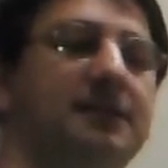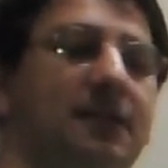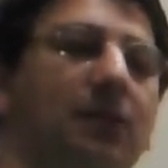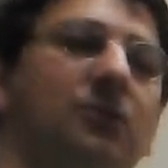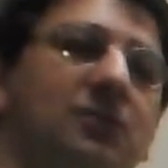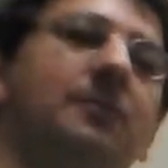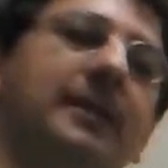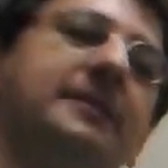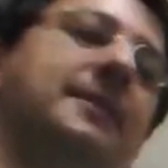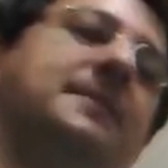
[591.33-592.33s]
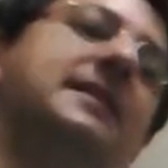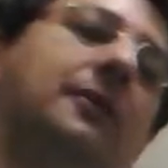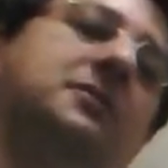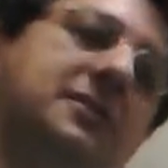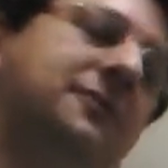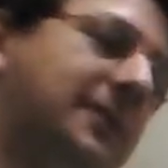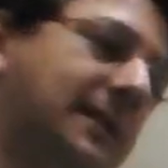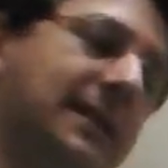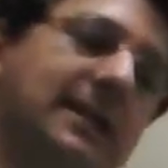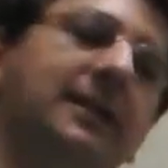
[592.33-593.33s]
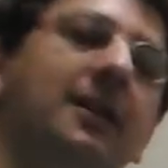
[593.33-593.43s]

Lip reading: also makes them sound differently